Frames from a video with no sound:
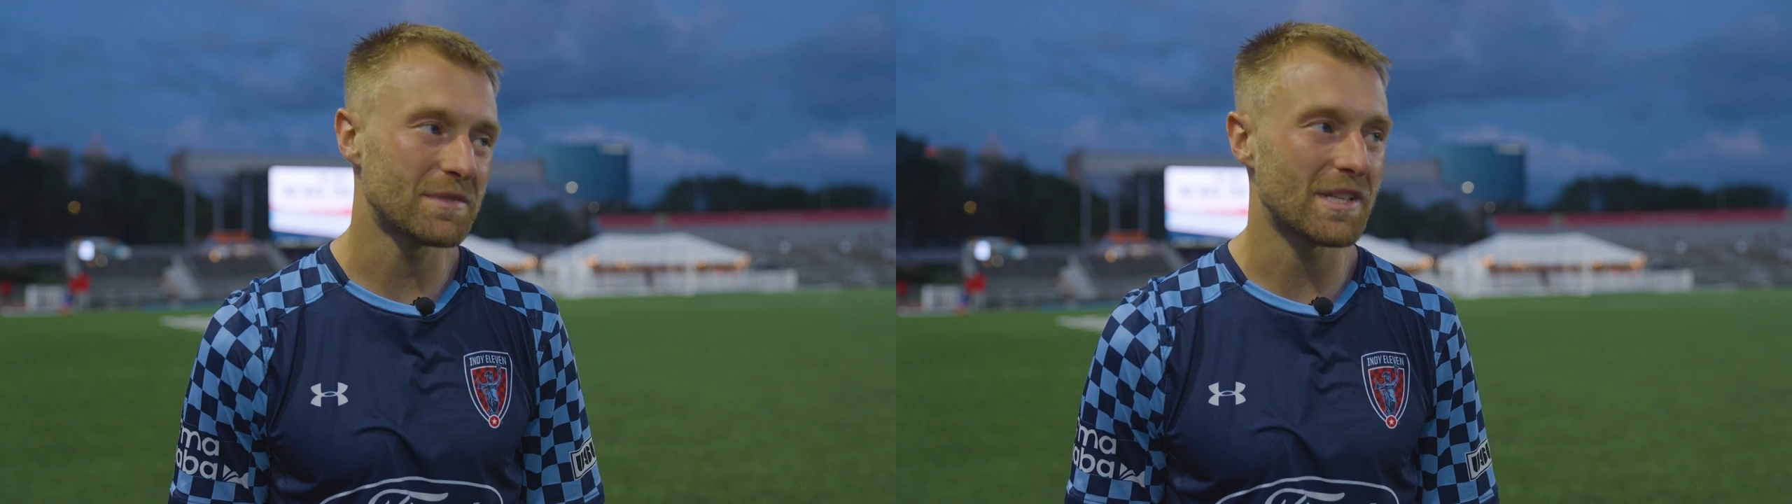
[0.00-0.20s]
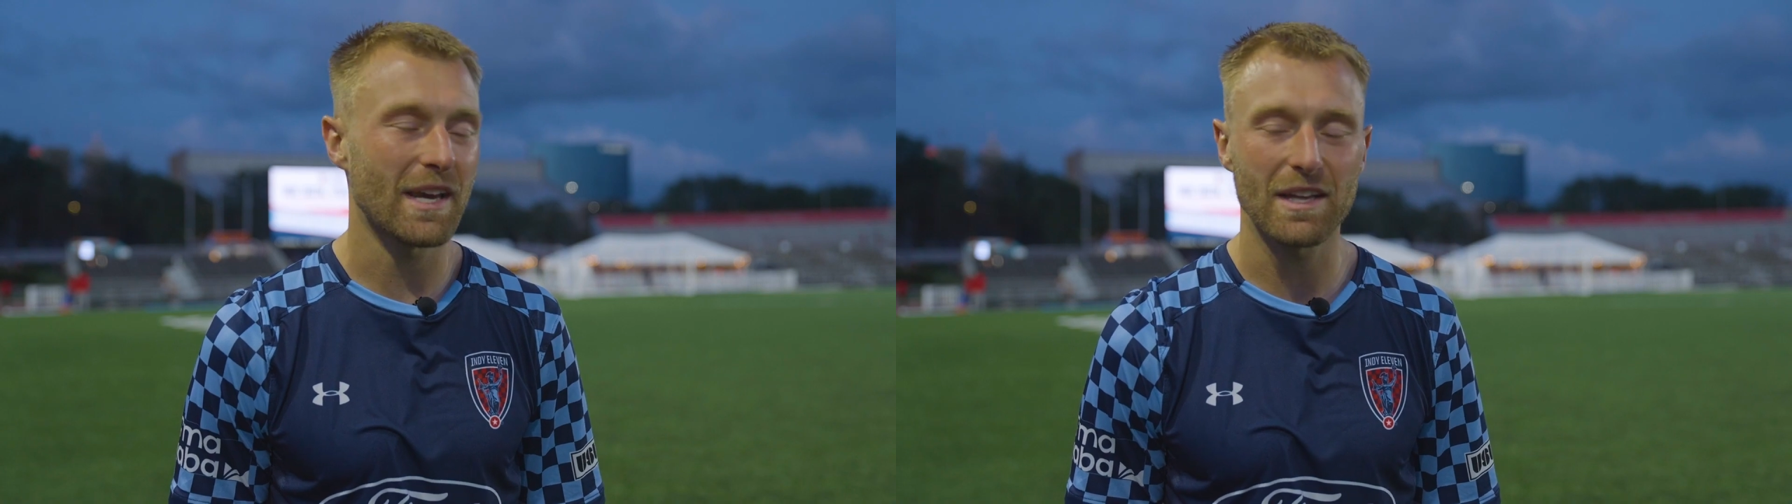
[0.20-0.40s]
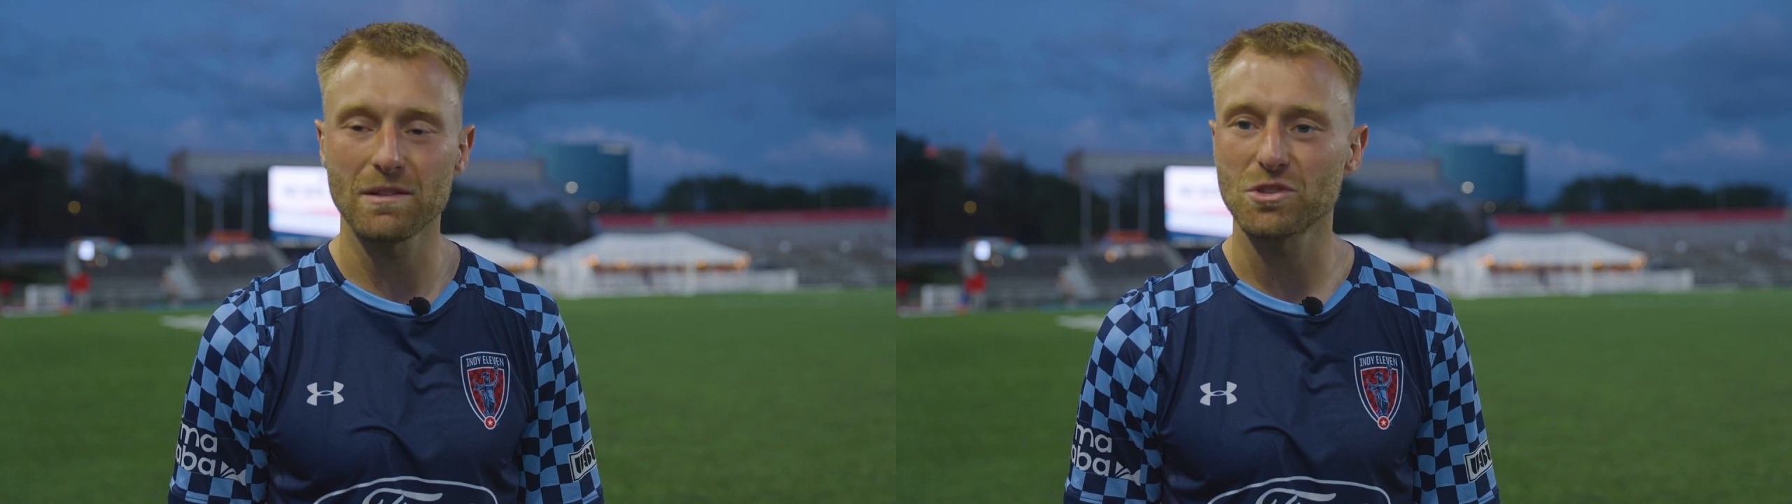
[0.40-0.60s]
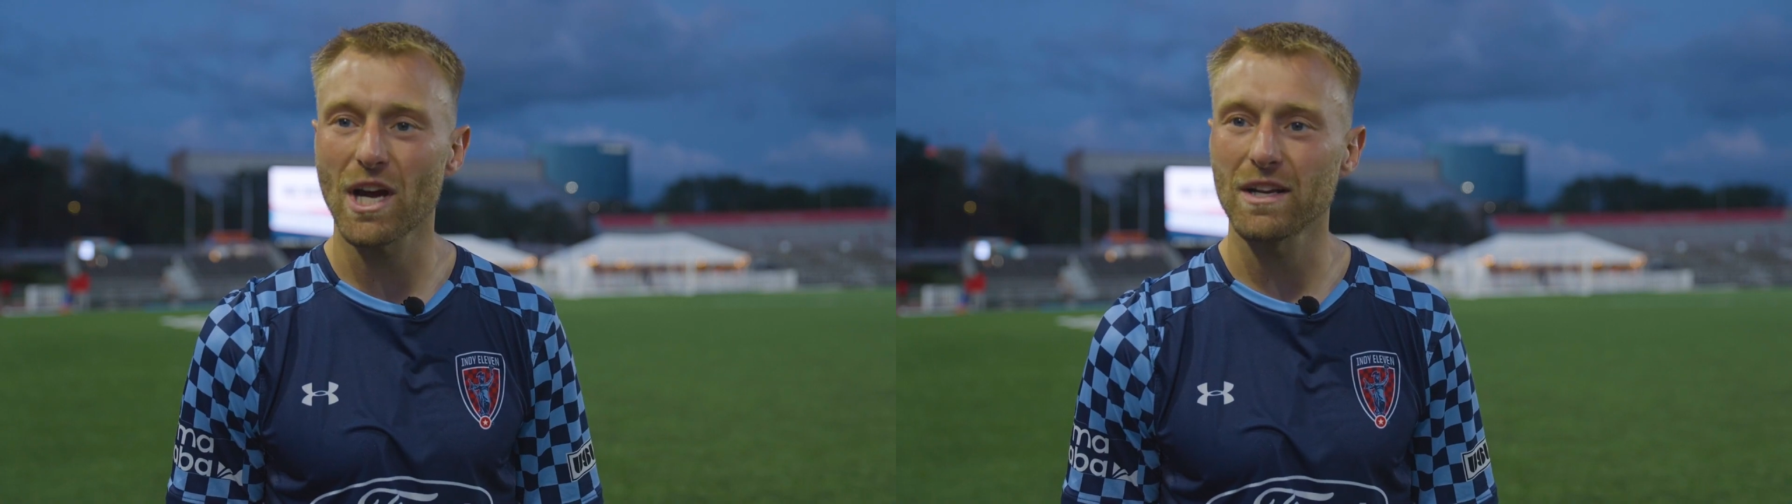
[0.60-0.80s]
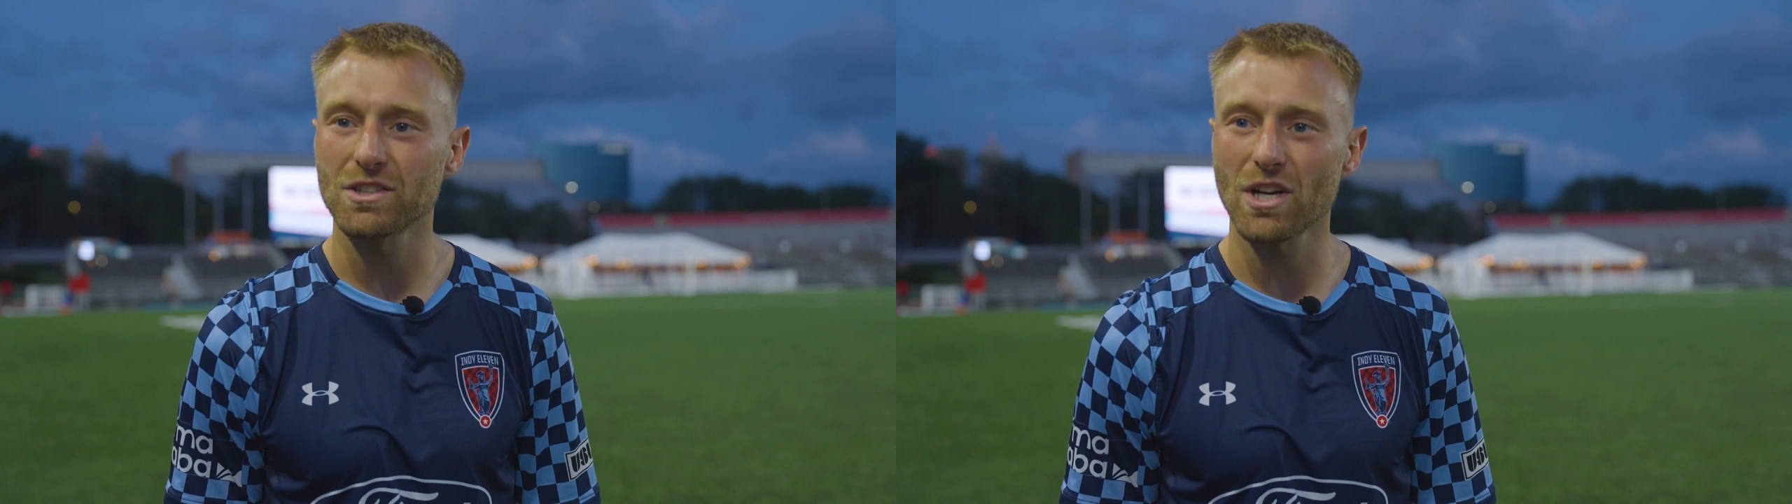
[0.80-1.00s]
to hear them
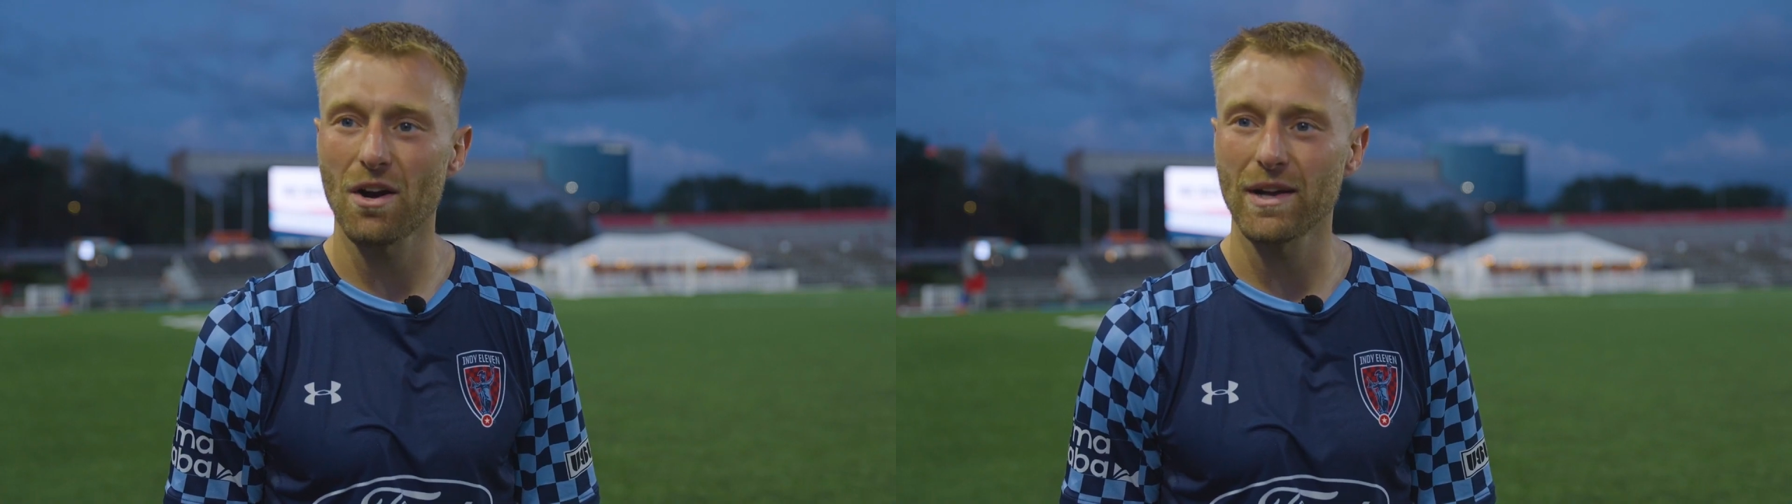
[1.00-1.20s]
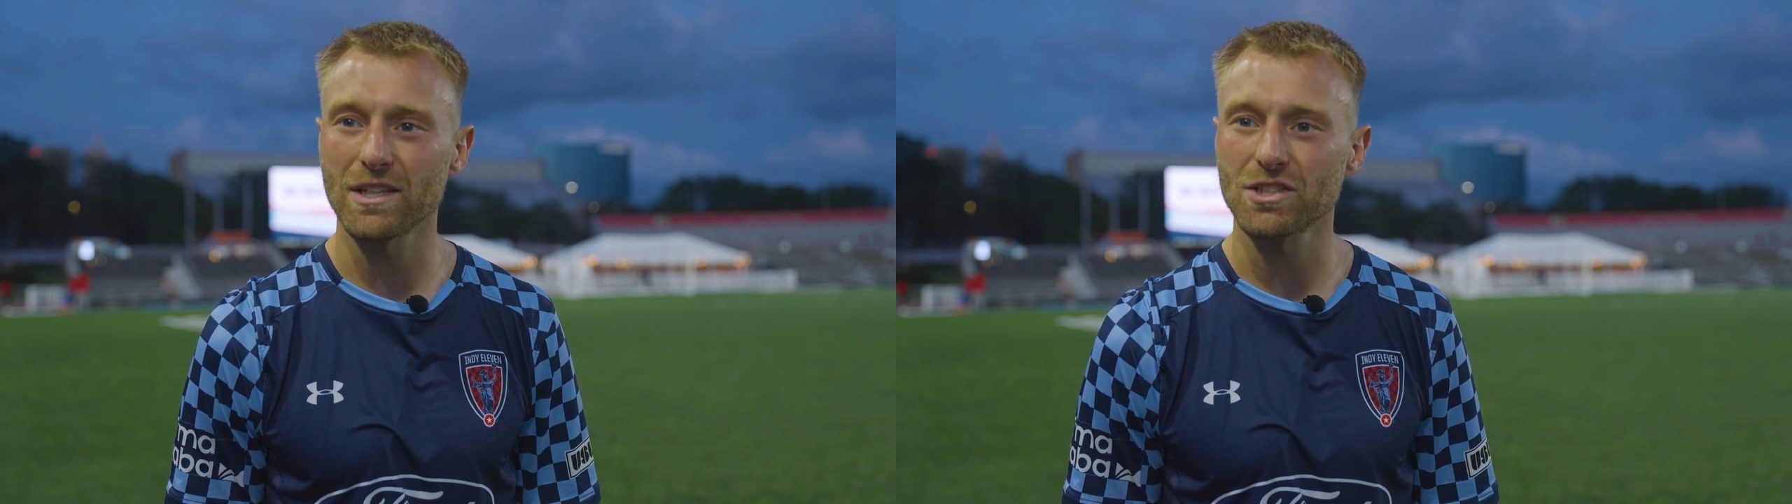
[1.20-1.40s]
shouting